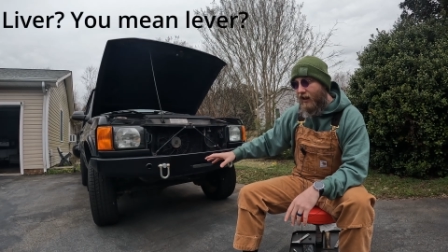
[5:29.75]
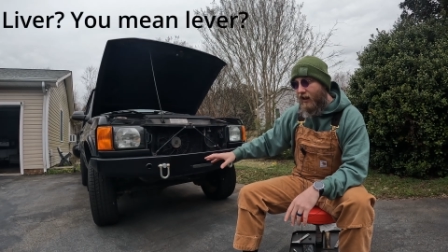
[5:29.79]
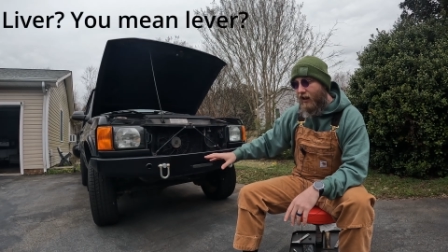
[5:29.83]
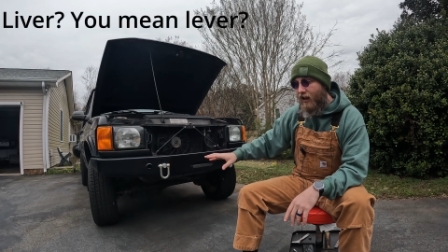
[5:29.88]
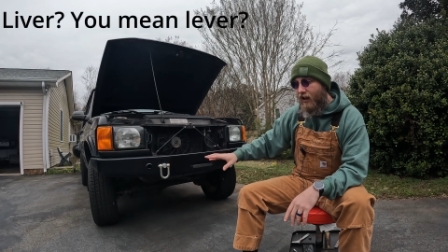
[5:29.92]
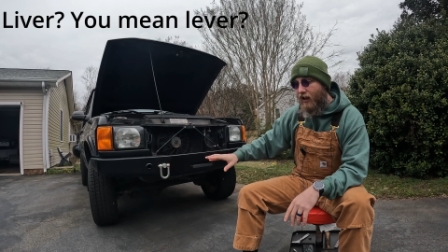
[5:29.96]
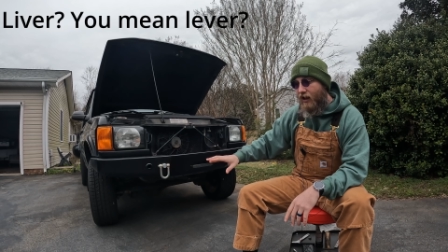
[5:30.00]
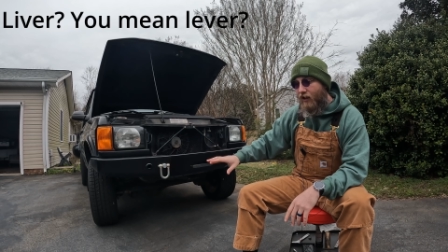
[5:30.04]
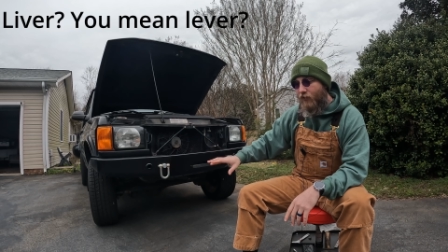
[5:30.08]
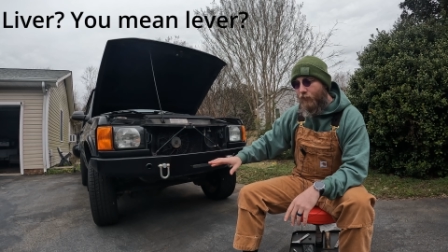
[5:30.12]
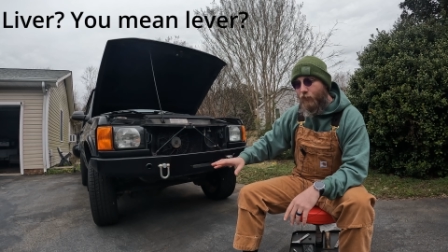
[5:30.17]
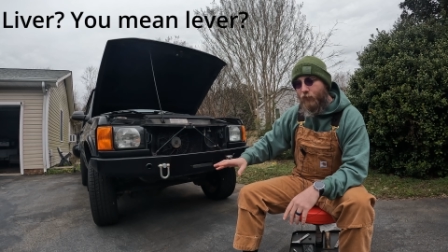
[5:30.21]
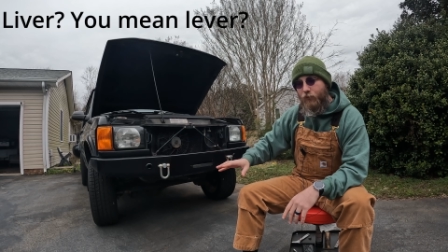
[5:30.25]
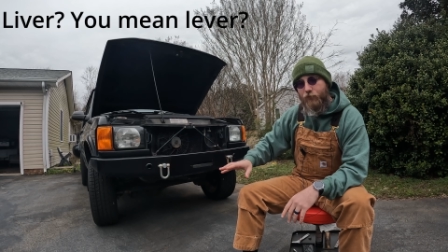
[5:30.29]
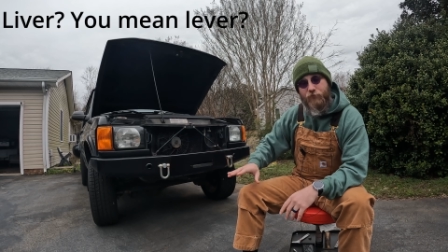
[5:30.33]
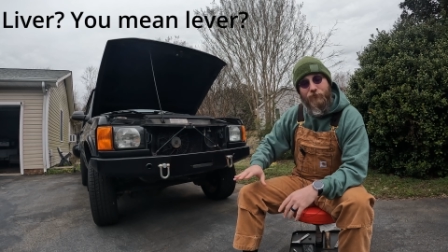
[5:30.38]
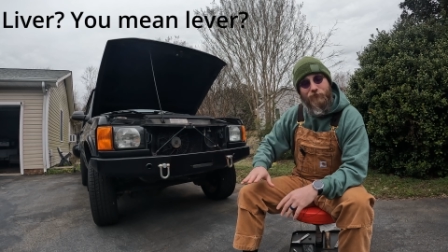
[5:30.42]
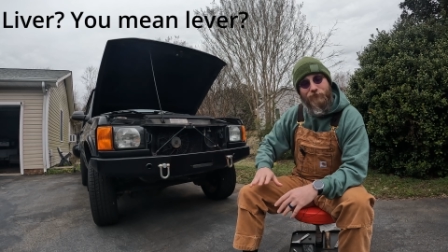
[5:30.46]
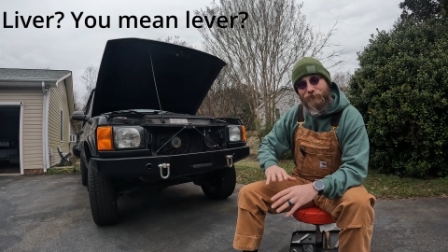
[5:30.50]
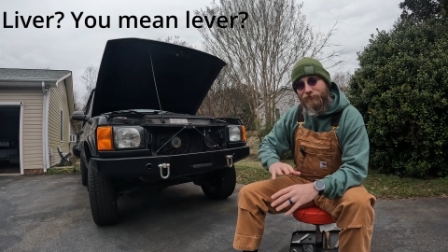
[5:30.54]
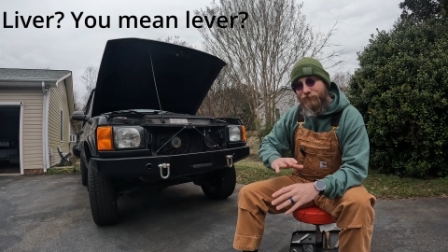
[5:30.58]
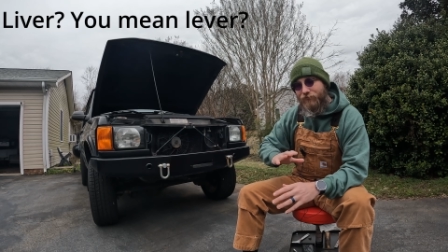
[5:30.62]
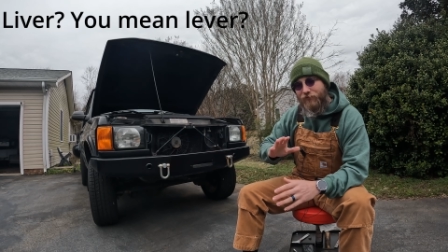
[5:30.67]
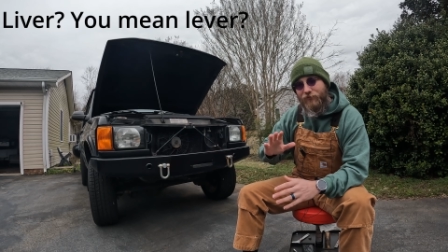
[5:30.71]
Uh,
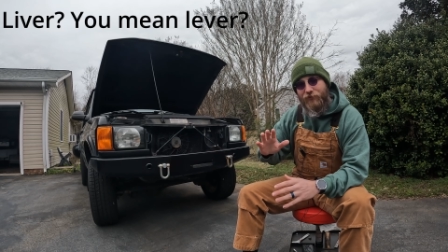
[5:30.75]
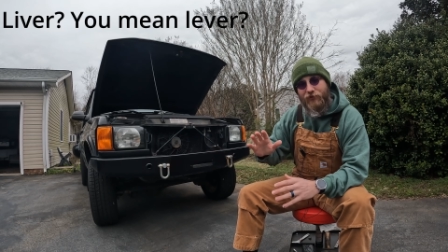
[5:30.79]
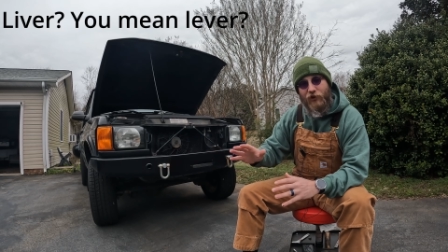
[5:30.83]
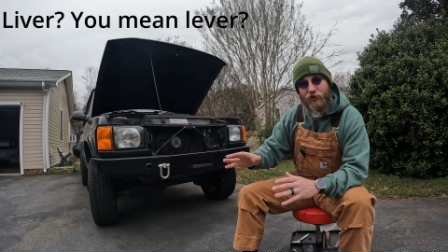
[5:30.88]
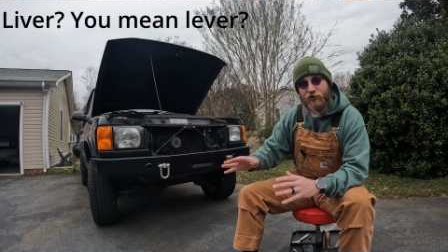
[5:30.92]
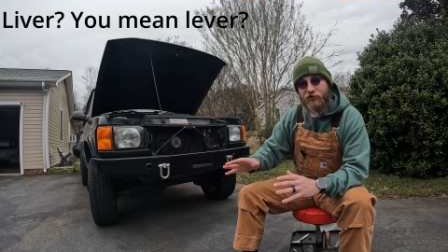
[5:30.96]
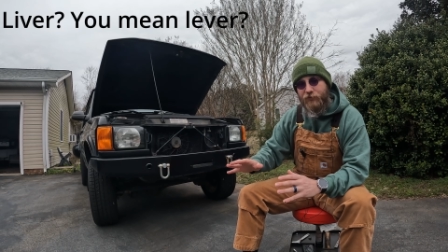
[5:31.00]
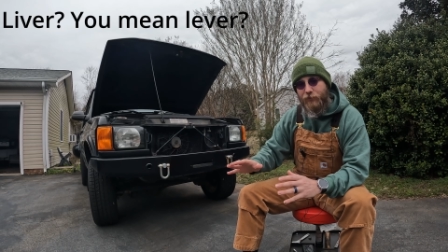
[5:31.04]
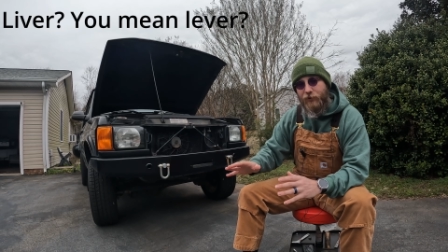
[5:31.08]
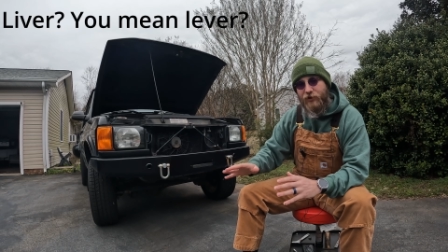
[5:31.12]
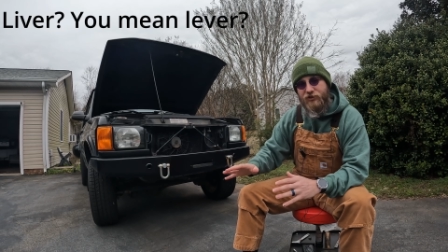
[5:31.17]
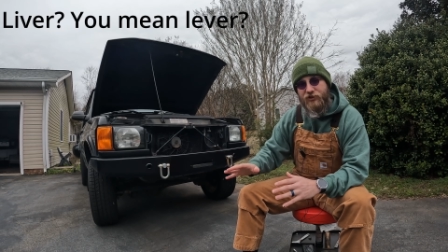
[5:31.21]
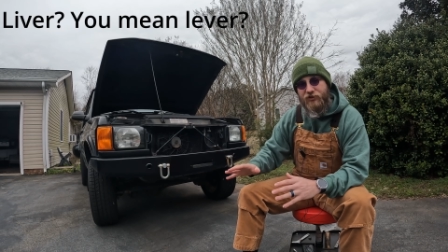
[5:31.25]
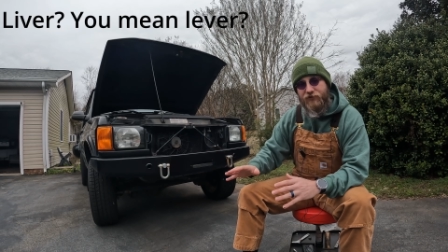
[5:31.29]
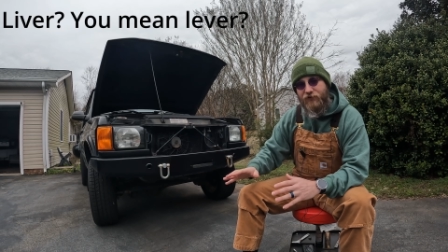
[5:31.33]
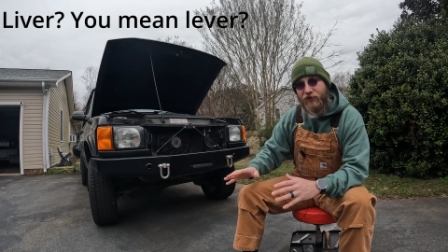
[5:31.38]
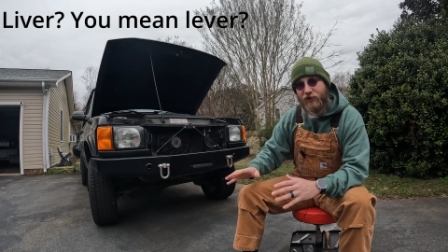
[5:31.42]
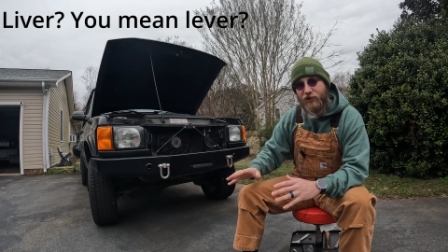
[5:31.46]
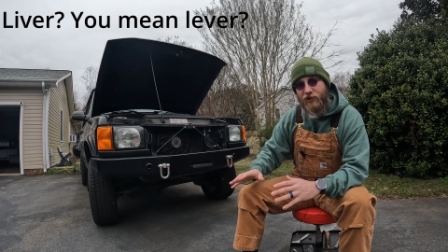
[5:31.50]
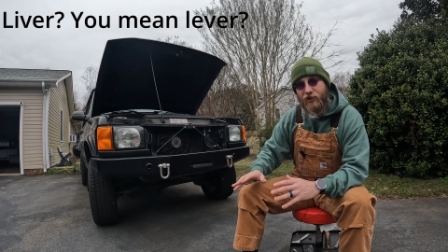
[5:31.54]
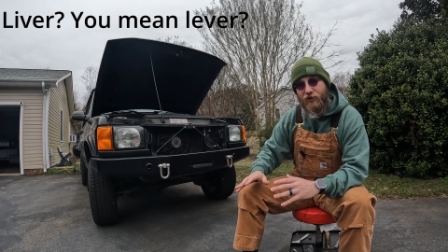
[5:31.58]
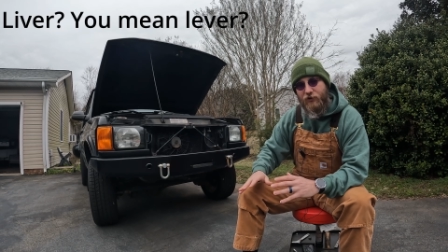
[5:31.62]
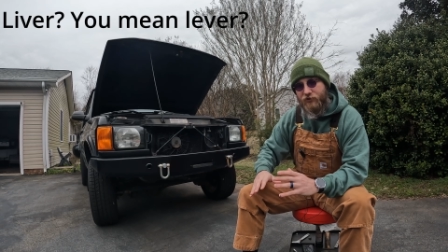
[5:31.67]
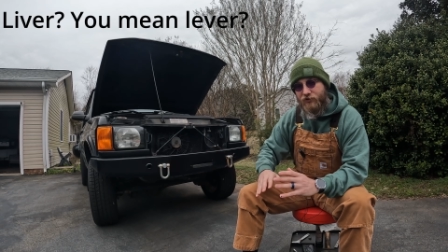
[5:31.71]
there's a bunch of
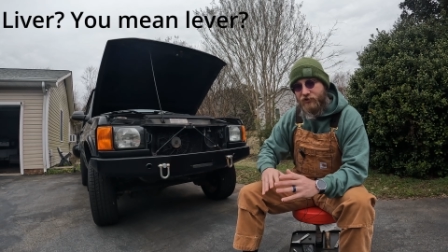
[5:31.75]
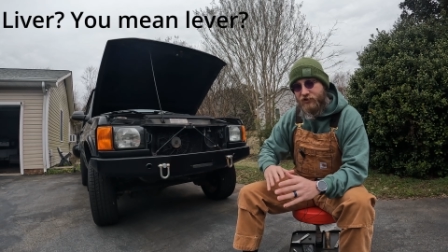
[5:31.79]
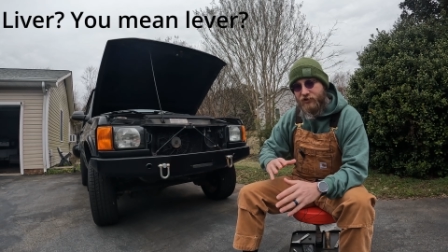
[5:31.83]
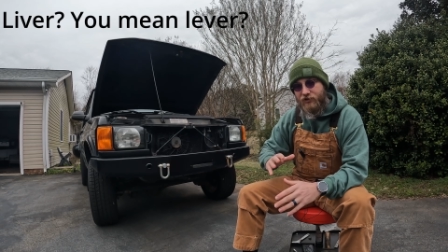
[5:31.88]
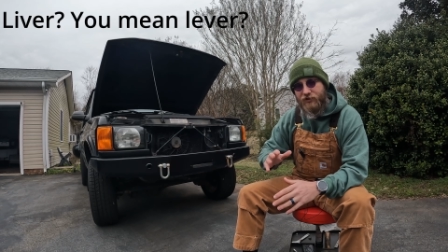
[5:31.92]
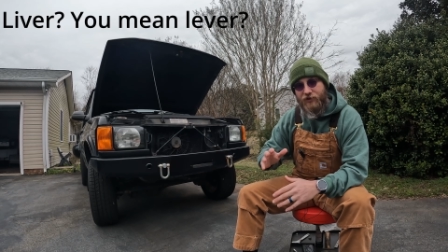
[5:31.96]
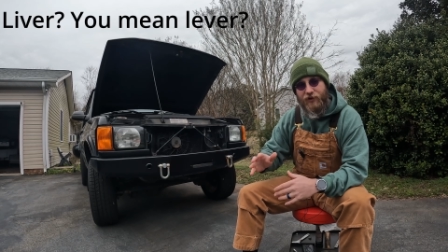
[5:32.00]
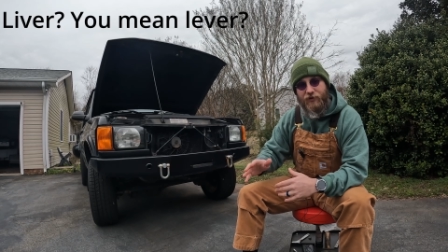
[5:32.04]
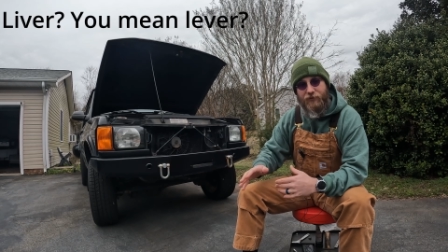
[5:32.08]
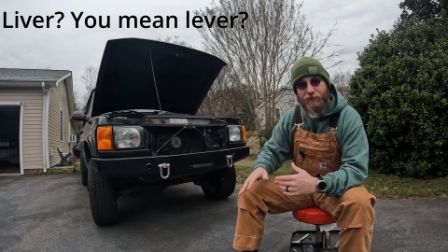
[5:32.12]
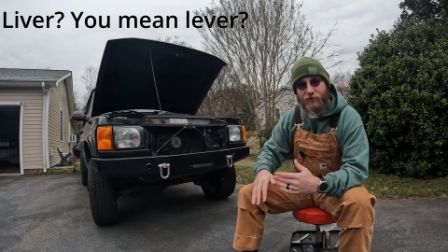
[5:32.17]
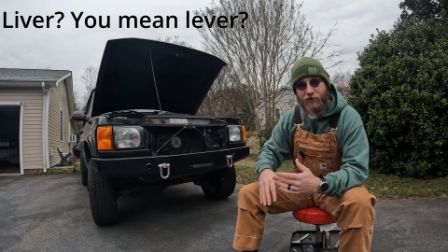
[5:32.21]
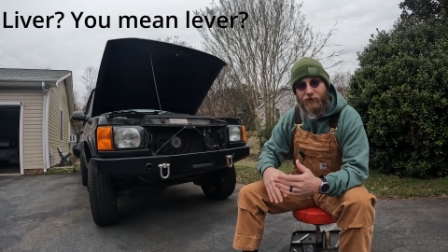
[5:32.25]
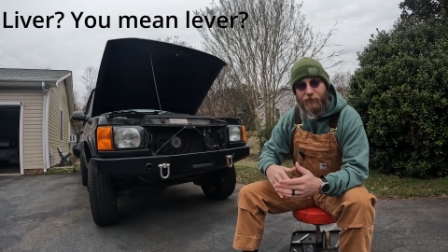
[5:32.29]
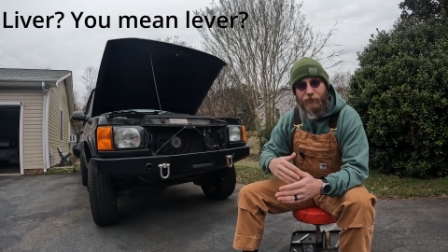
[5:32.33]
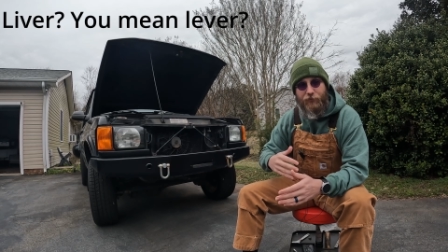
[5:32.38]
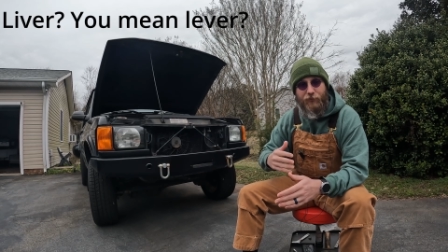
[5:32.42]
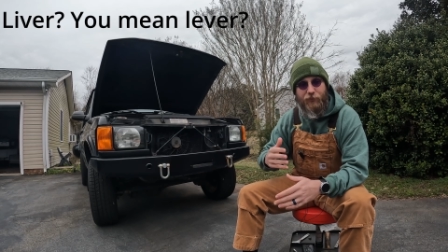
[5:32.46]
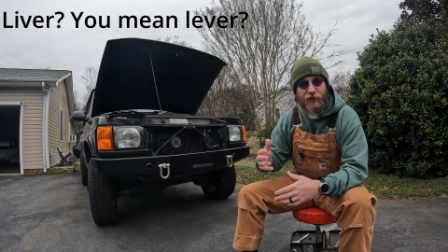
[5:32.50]
videos and a